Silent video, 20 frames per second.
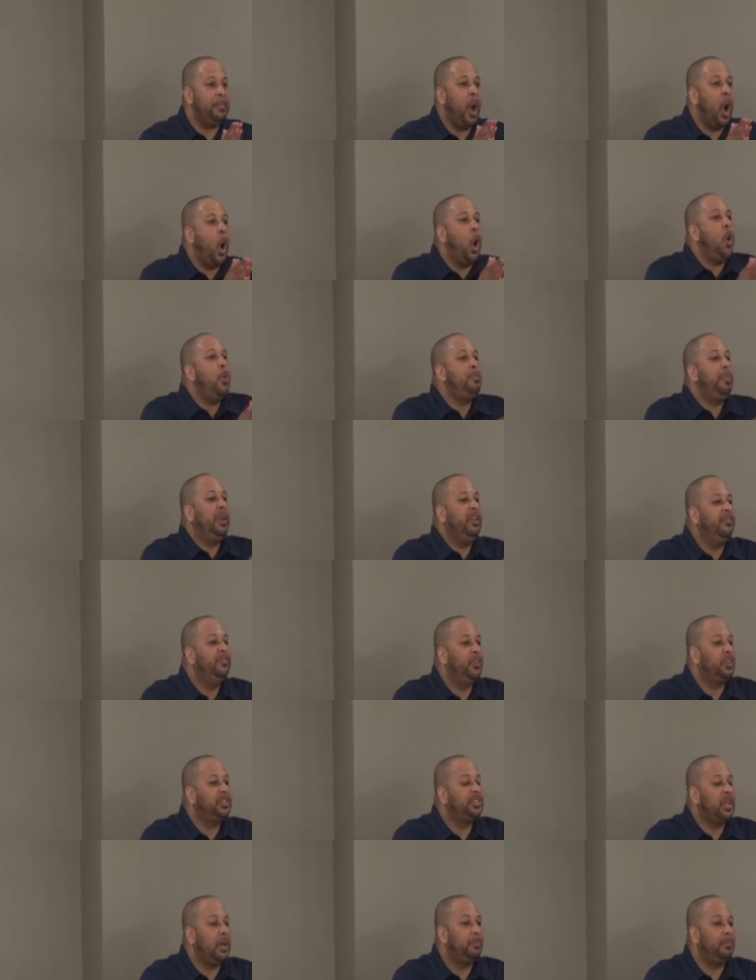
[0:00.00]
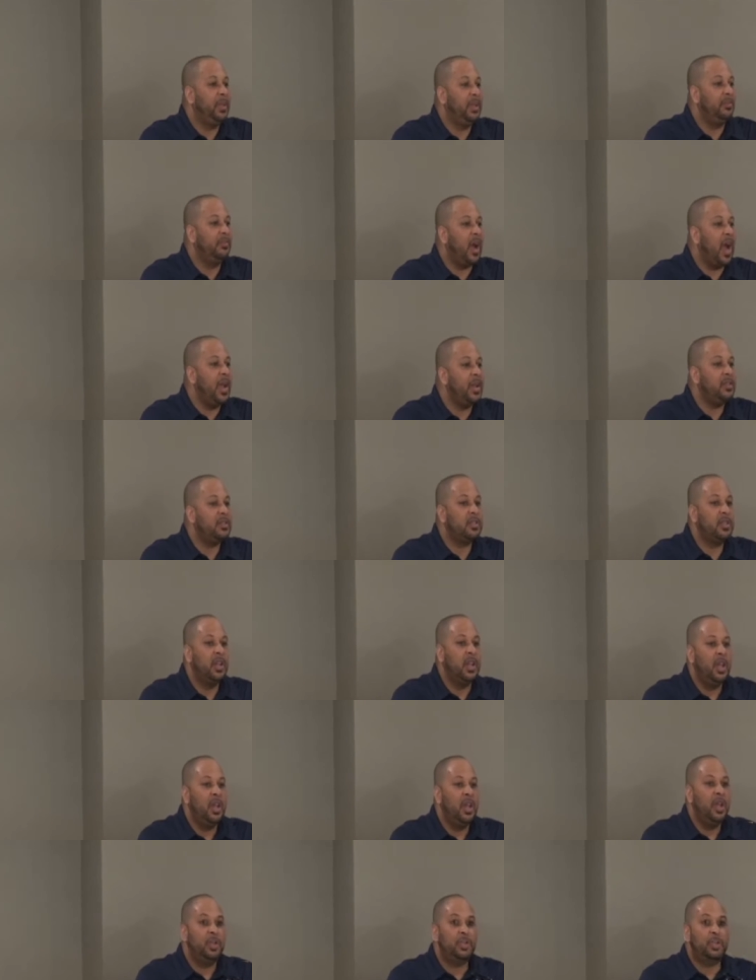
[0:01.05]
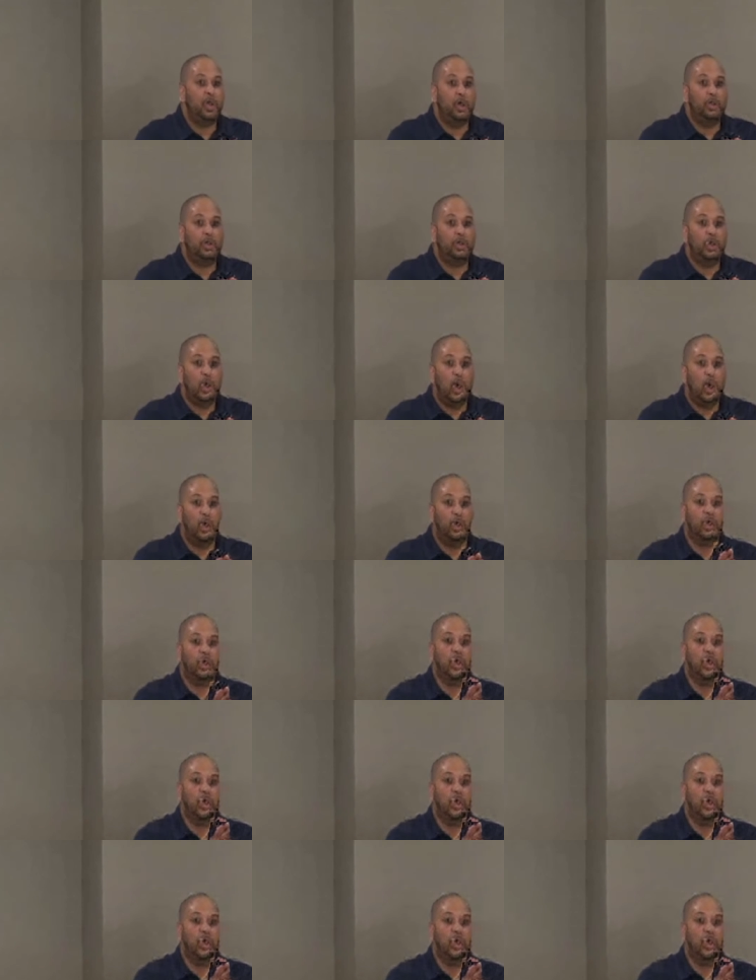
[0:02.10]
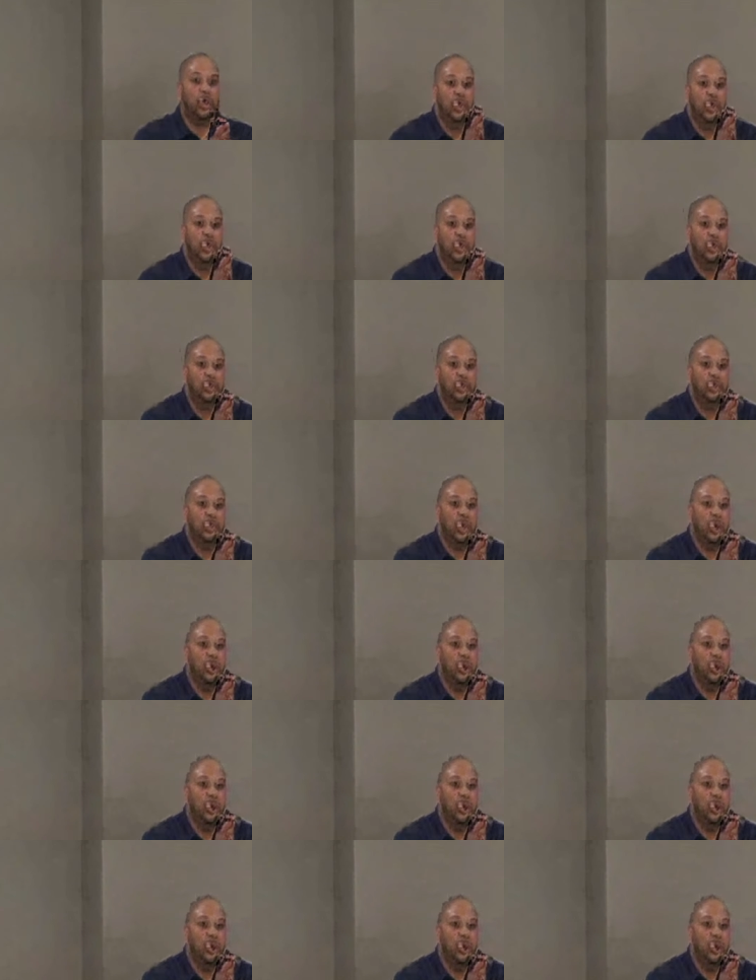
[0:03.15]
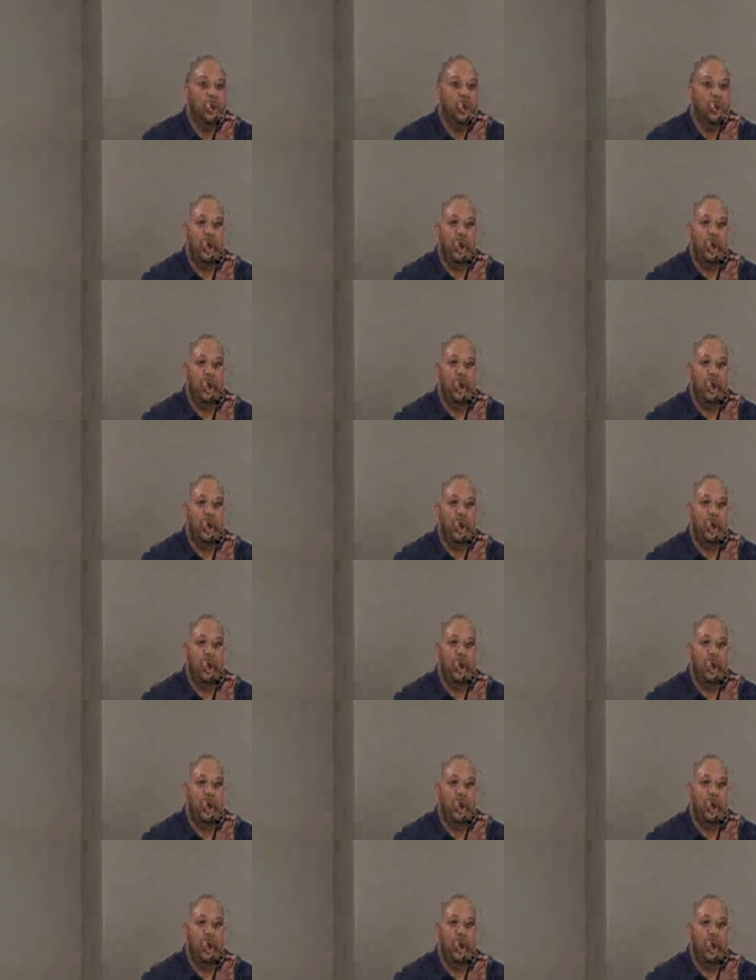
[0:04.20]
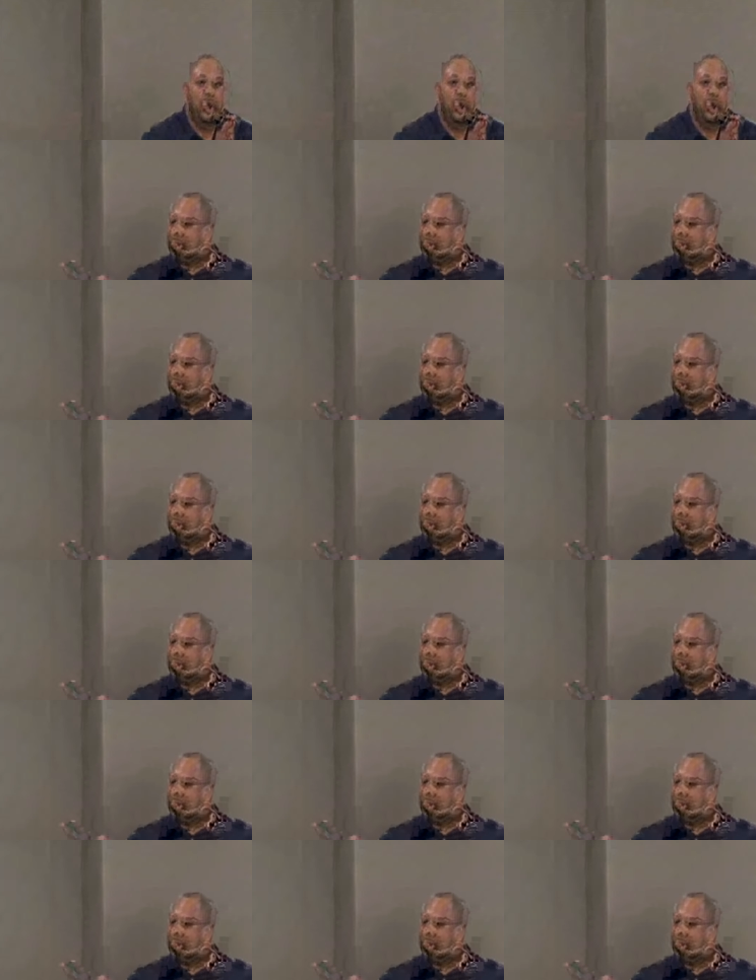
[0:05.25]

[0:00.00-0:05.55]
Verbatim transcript: hoping for something, right? So, so, so, so, uh, give me a